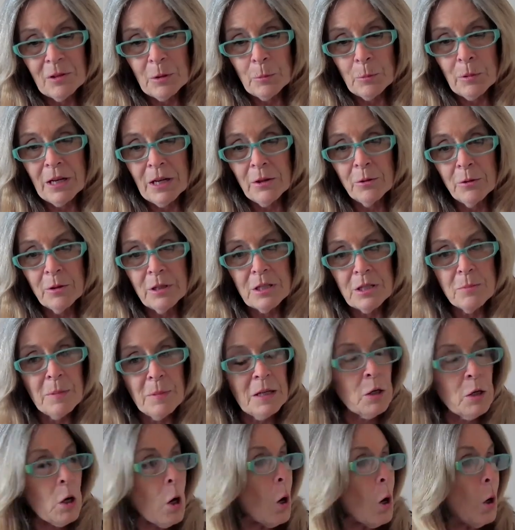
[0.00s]
Whether it's
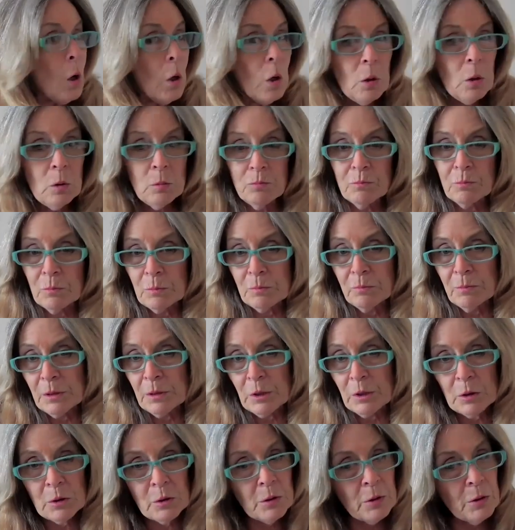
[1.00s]
been all
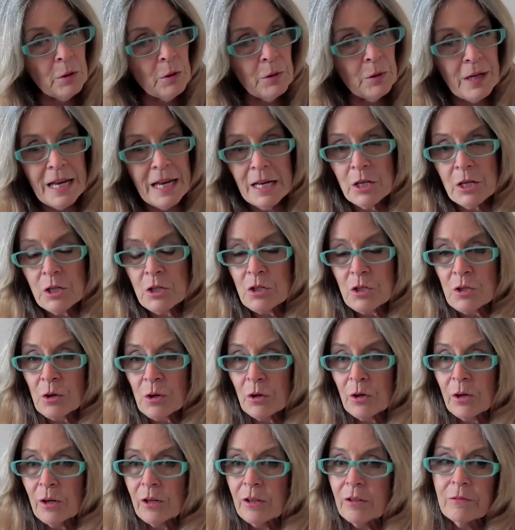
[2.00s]
your earnings
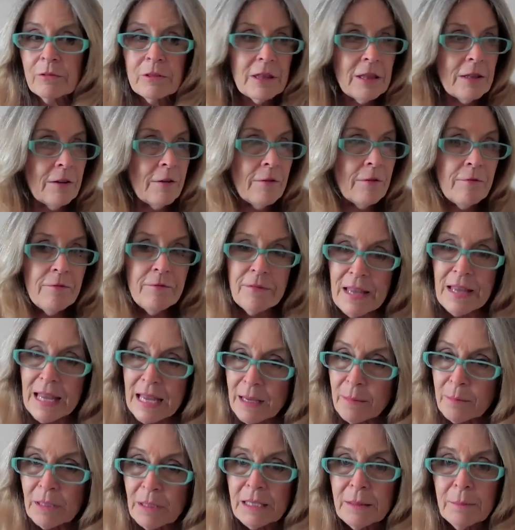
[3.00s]
or the
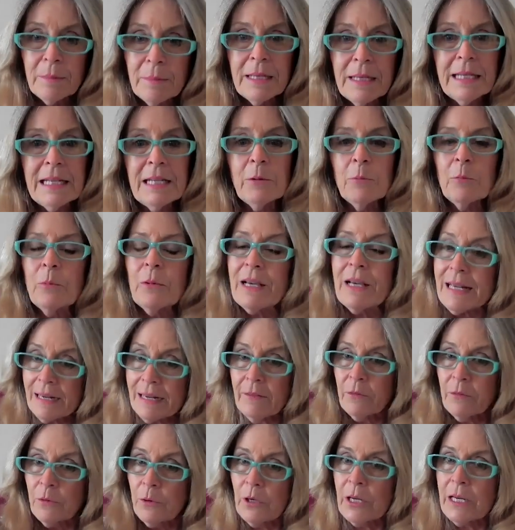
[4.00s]
family money,
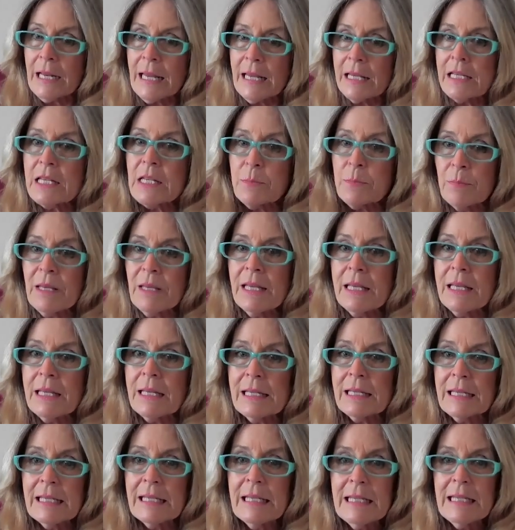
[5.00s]
whatever it has
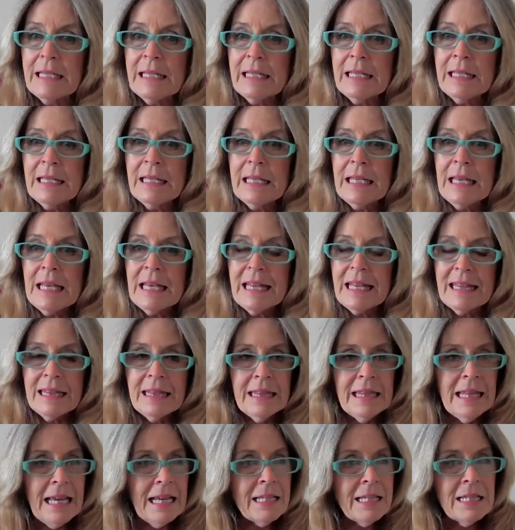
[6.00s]
been,
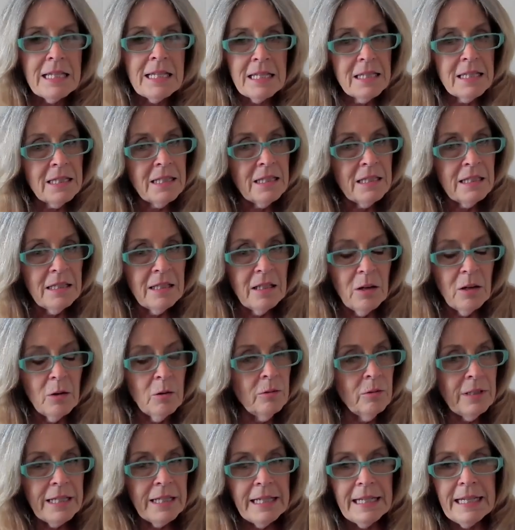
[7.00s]
that's
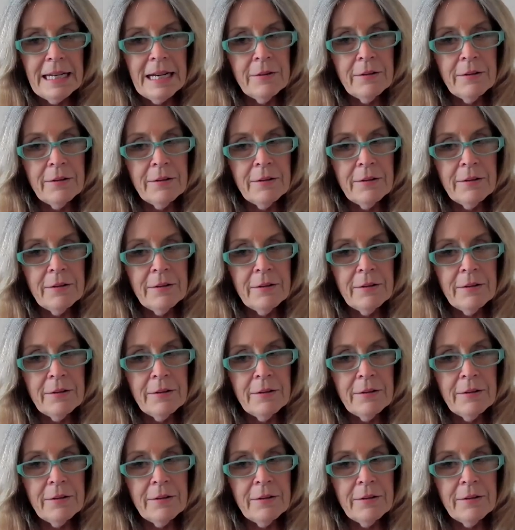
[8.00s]
only an